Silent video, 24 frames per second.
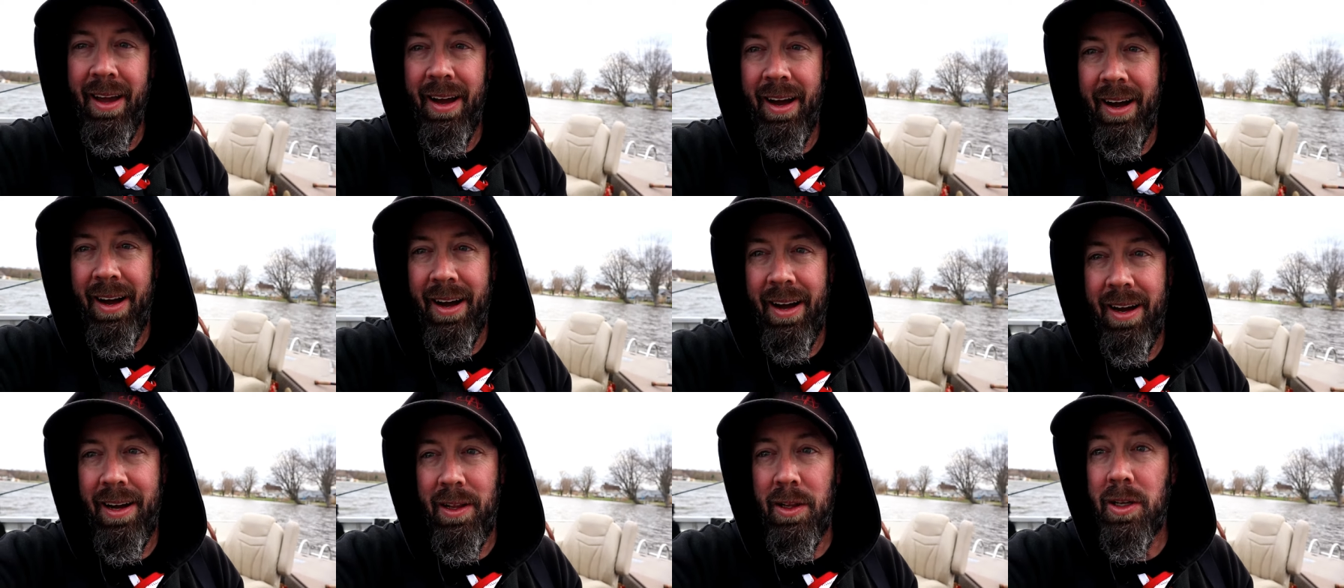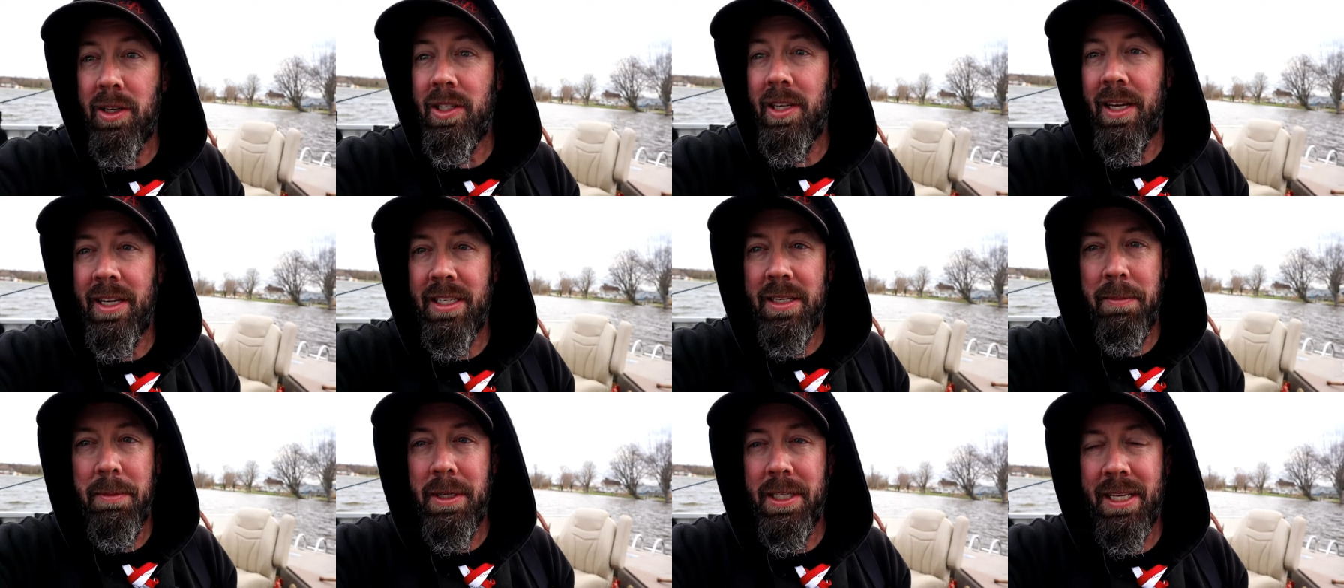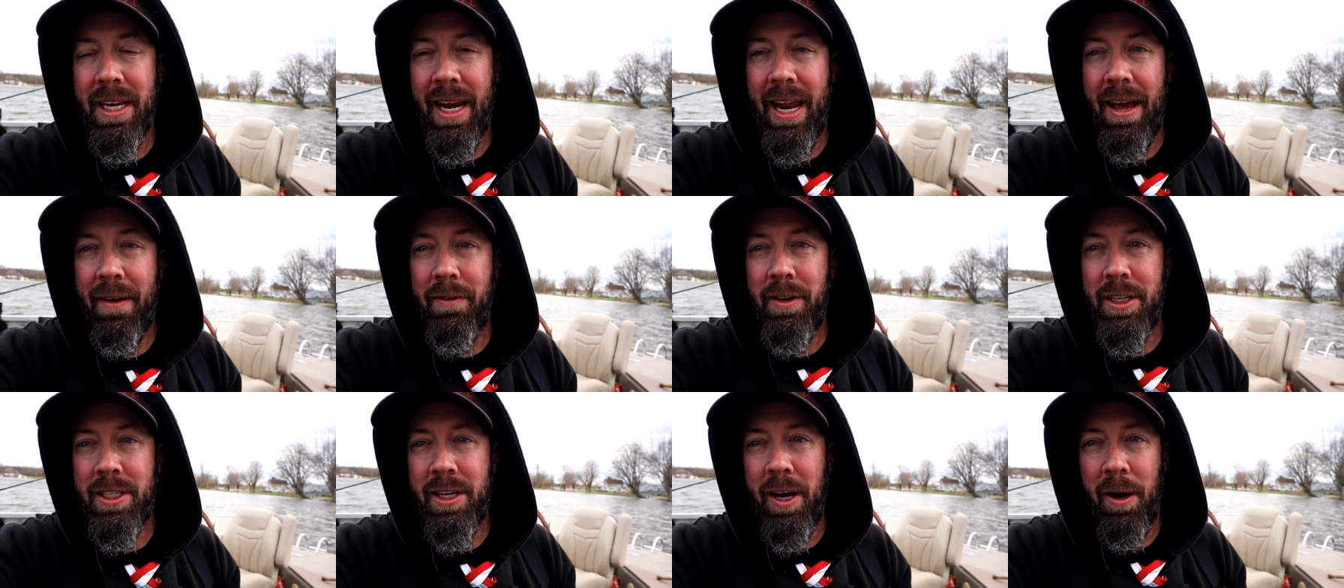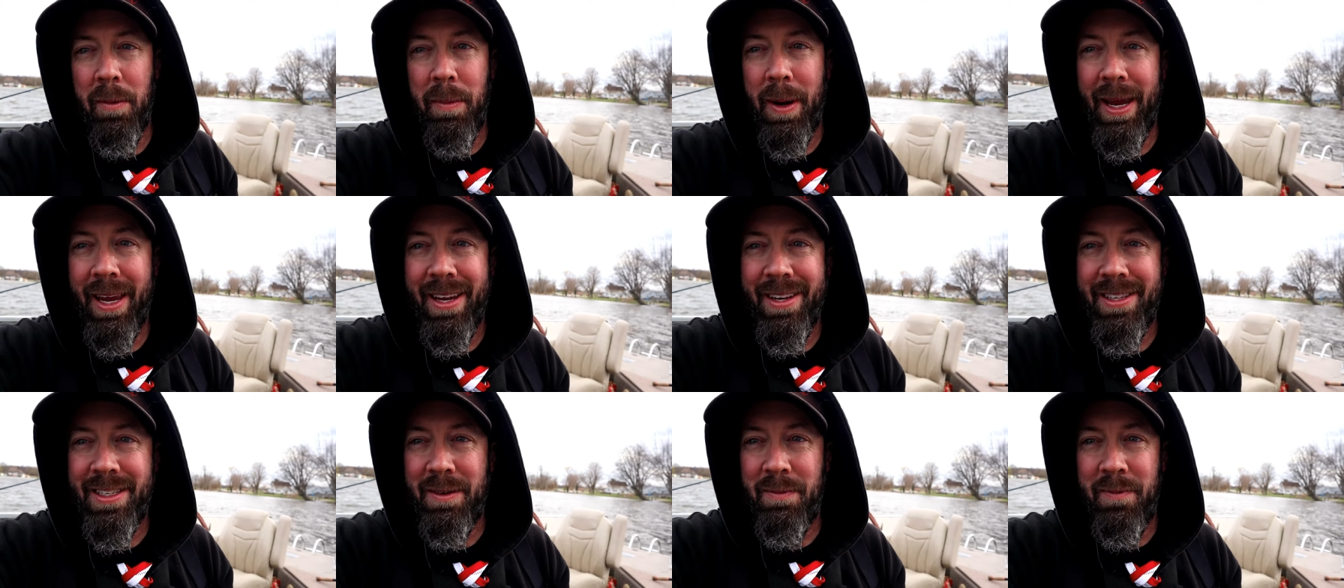uh, looks like somebody's gonna have to start
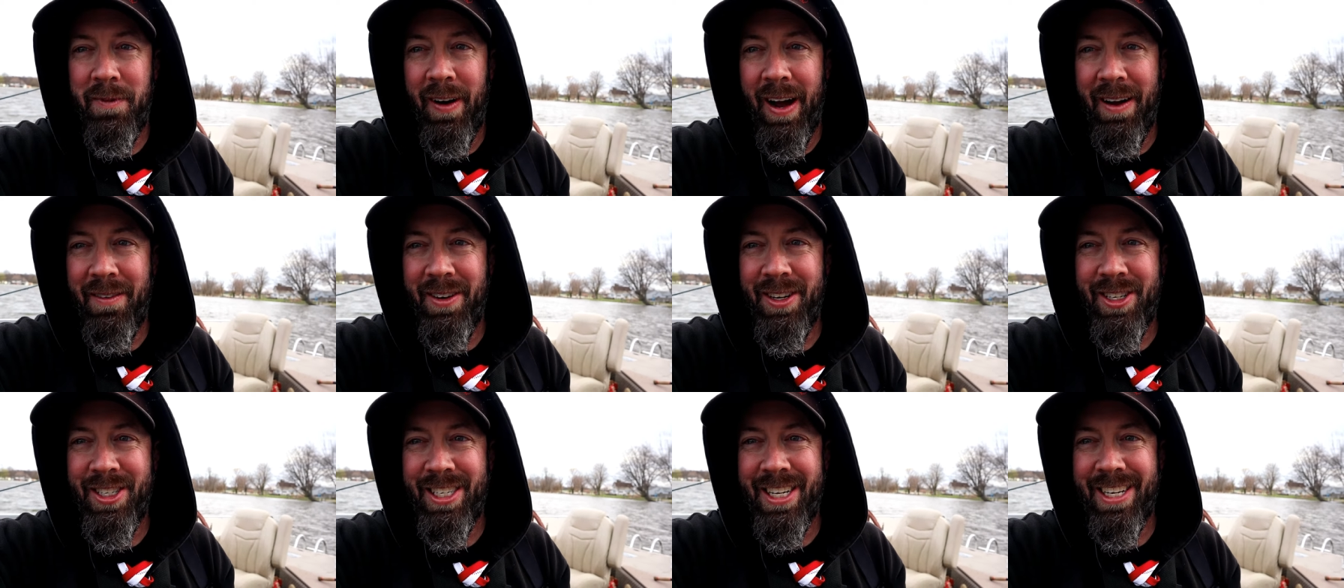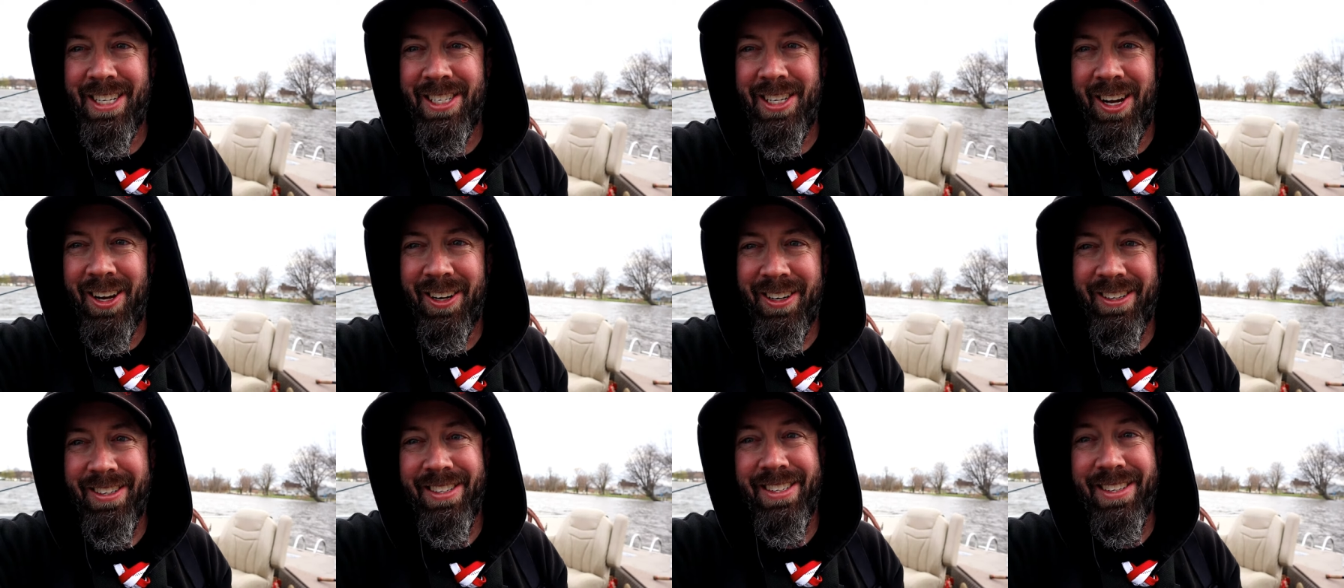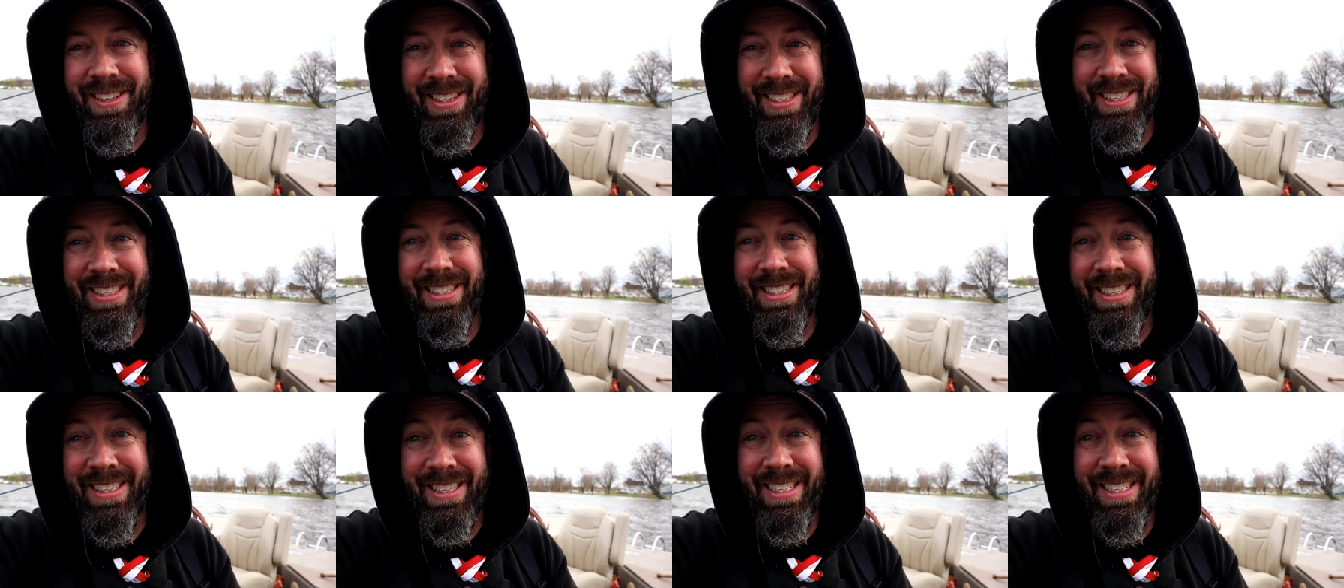making some five inch Sick Suckers because